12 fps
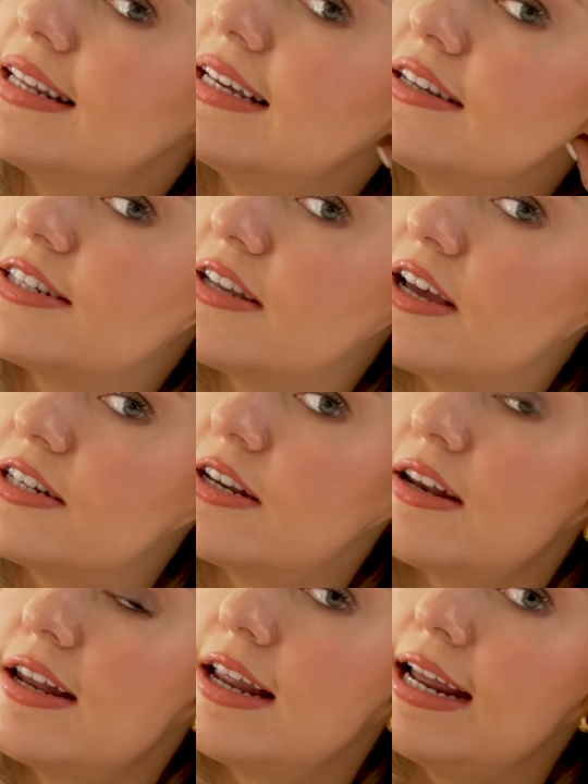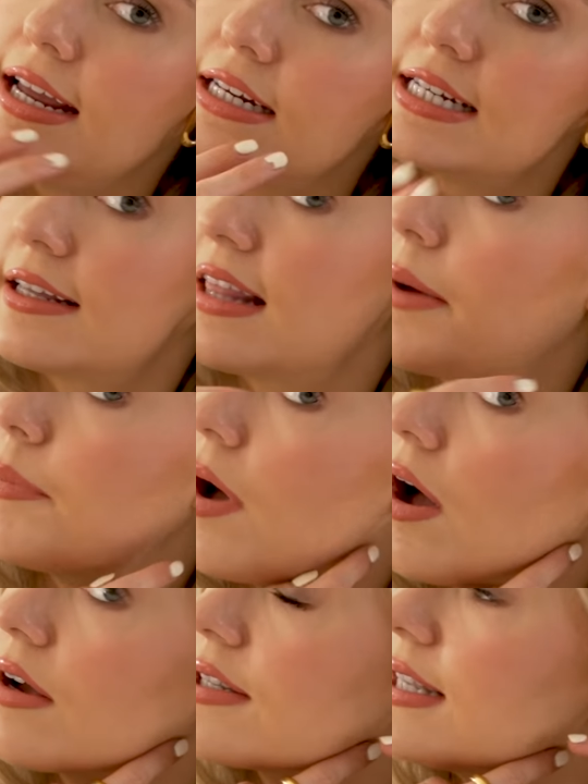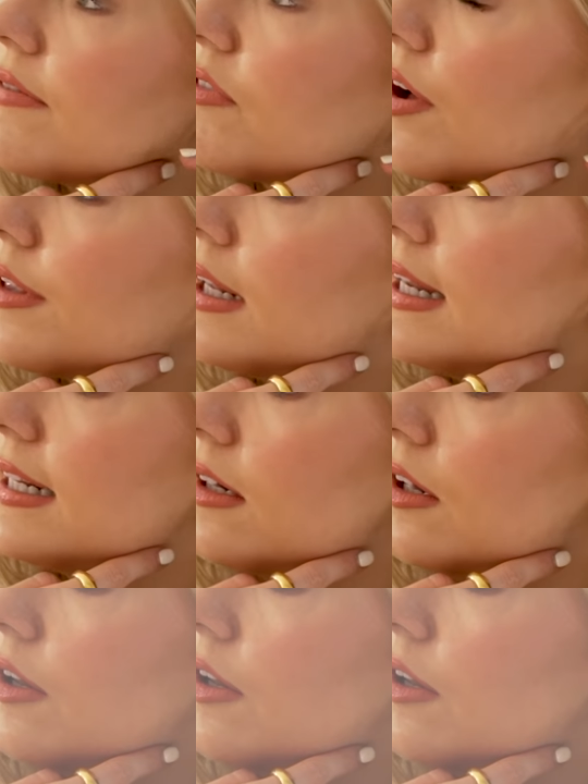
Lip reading: these certainly tick that box. They've got the little